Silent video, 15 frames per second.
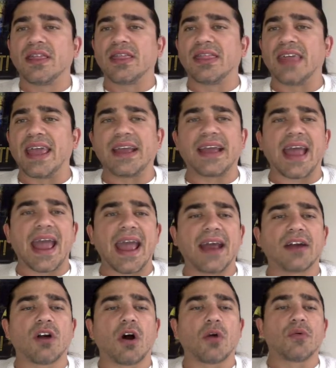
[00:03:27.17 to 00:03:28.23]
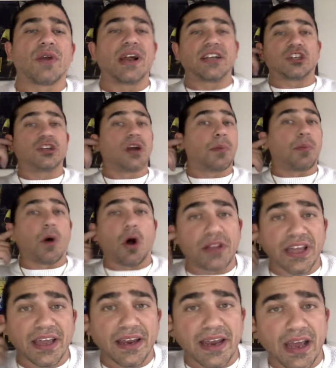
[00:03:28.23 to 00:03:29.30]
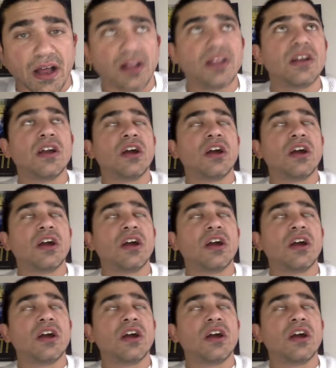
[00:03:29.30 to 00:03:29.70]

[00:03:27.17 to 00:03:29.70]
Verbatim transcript: Think and Grow Rich, Napoleon Hill.